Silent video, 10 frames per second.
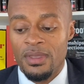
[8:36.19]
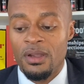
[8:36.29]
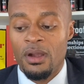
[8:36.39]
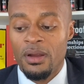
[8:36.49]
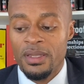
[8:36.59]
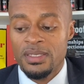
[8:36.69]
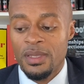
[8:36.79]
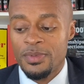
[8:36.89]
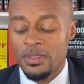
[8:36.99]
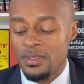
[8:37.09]
There are
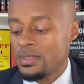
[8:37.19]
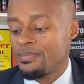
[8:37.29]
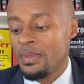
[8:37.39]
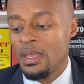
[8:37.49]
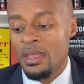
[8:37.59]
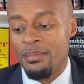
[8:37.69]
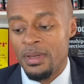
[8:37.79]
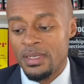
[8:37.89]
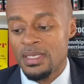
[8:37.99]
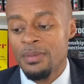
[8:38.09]
exceptions,
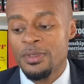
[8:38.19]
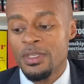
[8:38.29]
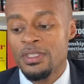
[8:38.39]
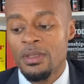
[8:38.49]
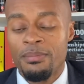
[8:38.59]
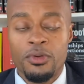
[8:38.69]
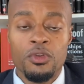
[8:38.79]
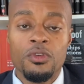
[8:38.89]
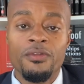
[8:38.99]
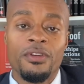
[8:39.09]
but exceptions
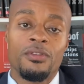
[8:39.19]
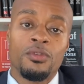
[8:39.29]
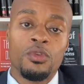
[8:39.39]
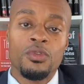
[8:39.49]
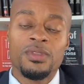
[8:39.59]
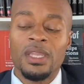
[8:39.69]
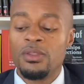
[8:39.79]
prove rules.